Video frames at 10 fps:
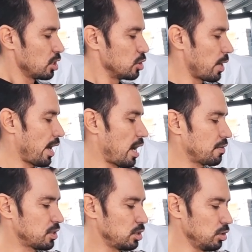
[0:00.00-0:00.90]
you
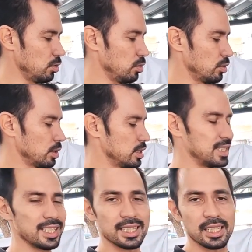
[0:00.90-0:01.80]
have to
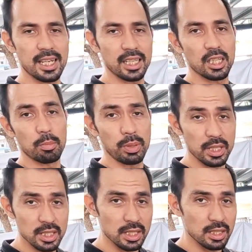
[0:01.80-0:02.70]
disconnect the
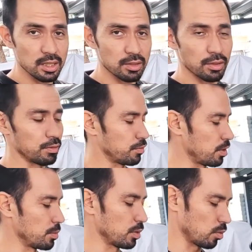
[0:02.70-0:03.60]
pistons
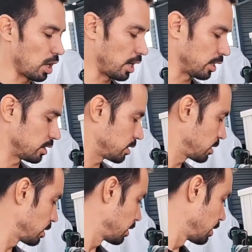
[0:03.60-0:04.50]
from the rods.